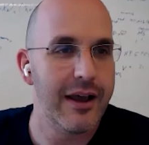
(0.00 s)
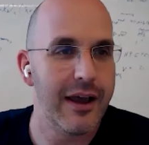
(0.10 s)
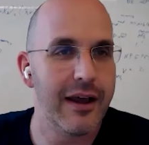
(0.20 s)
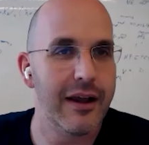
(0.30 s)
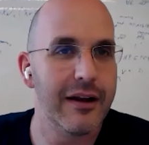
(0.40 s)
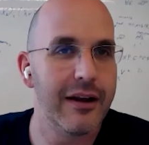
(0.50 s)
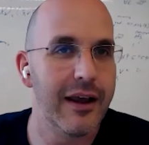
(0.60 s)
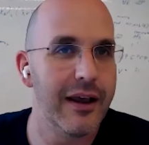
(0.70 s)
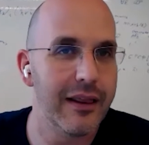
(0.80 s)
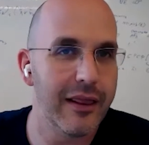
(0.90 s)

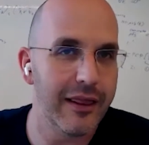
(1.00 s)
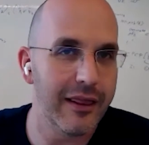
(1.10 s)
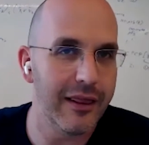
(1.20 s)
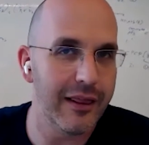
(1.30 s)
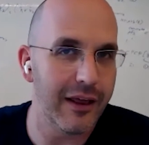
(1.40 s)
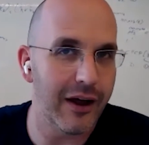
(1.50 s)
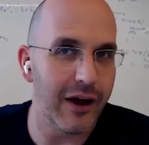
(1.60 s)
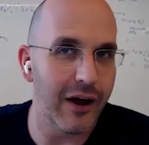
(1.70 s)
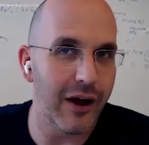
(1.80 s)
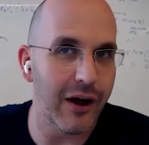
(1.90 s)
And
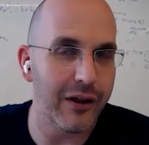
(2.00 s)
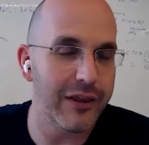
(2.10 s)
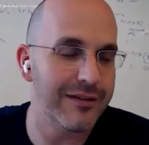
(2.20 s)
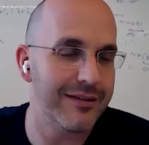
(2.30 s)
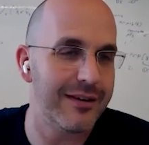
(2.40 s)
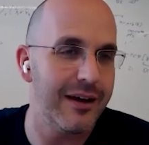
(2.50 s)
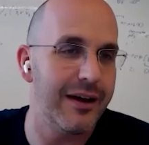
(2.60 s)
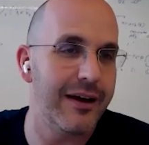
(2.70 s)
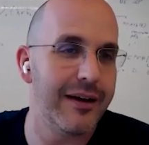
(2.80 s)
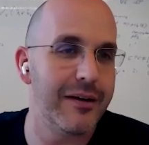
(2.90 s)
all this
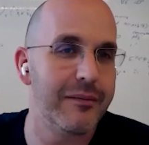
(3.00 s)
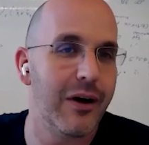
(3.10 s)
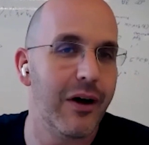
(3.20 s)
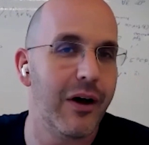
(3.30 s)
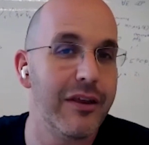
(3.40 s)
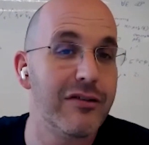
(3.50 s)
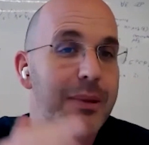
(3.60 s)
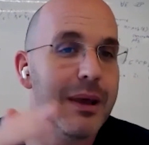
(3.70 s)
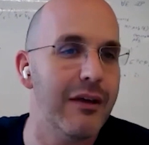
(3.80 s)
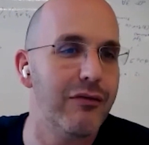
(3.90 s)

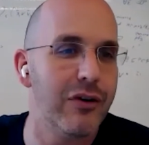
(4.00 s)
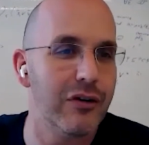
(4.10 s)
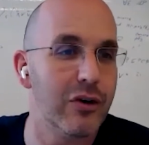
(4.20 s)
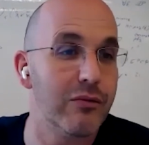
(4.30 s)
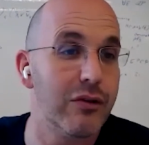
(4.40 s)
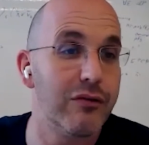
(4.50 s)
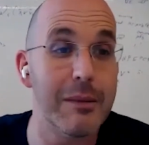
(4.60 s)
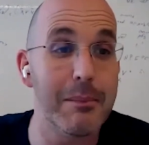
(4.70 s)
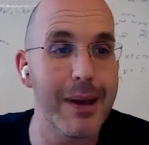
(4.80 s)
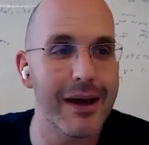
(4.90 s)
behavior in terms of
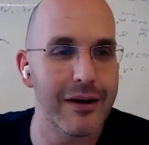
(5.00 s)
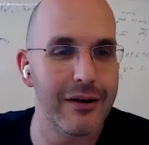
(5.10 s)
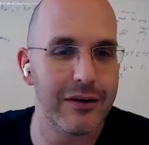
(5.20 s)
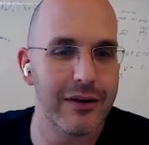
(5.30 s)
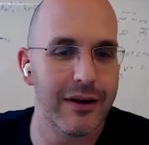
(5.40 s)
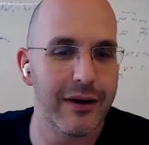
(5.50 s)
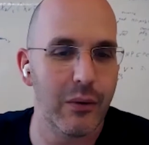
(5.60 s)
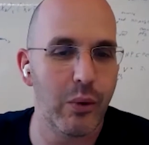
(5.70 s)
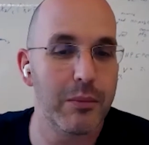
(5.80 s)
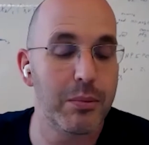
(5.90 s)
demand,
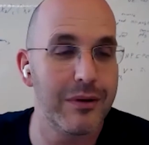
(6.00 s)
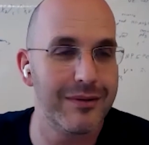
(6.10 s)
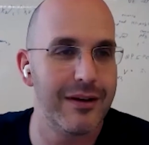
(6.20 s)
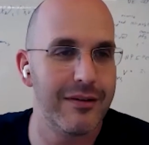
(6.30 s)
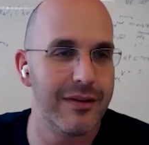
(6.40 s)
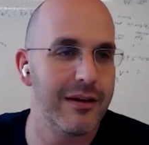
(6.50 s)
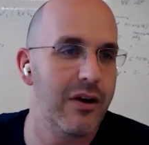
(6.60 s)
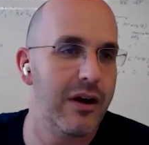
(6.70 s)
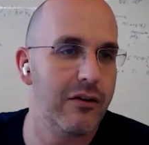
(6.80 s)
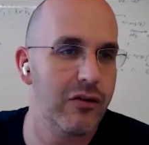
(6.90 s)
what it presents, the
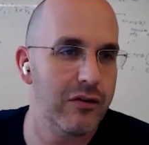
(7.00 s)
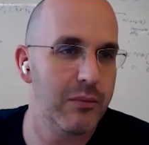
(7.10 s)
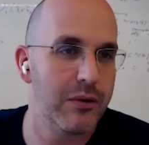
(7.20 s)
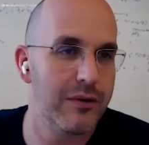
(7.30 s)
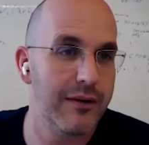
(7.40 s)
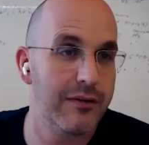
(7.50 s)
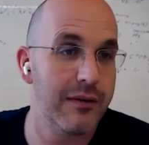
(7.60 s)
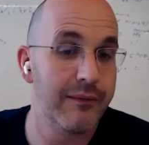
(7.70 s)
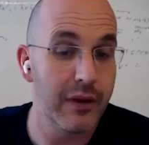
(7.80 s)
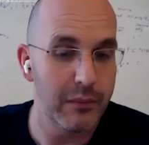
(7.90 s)
challenges it presents
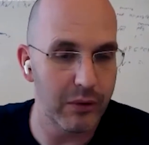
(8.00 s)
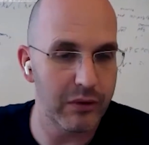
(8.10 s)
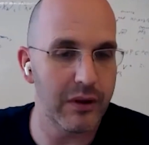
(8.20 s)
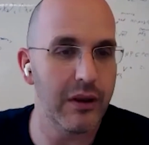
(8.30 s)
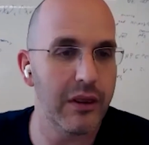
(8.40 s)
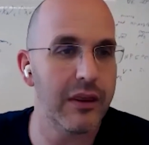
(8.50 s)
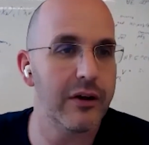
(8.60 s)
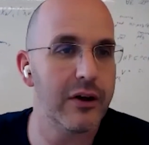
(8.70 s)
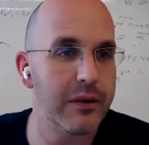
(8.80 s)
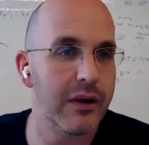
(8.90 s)
both to
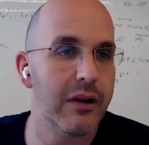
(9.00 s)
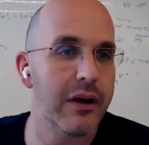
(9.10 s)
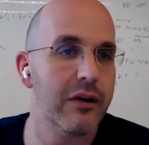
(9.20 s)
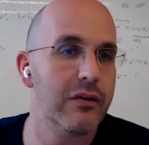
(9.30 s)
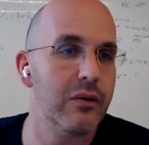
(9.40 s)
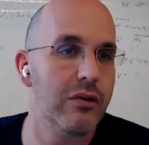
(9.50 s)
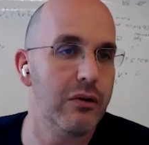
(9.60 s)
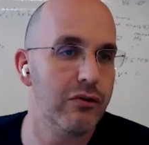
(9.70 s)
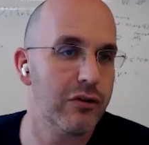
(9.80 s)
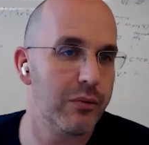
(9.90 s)
Ethereum and to layer 2
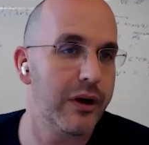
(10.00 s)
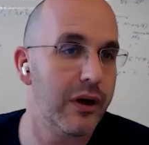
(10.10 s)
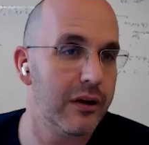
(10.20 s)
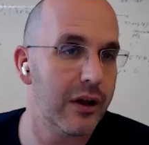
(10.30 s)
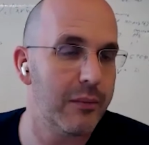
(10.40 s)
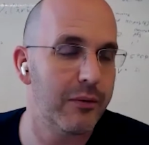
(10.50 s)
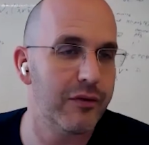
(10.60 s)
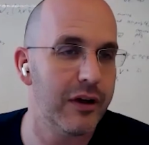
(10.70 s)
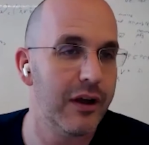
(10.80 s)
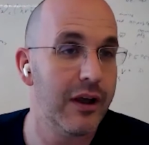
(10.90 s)
solutions running on top of
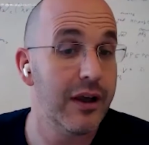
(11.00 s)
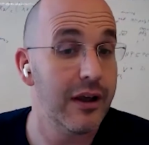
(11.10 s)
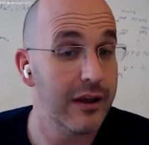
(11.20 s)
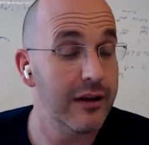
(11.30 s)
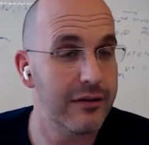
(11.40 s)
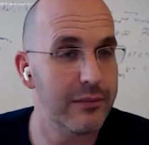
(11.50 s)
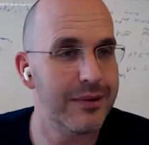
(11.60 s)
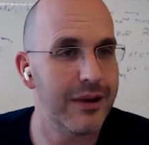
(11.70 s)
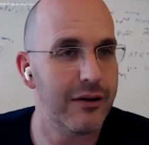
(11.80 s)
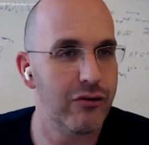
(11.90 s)
it, is
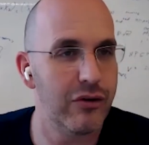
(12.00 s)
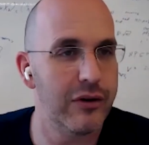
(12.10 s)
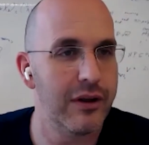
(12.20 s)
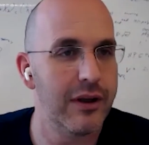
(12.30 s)
substantial.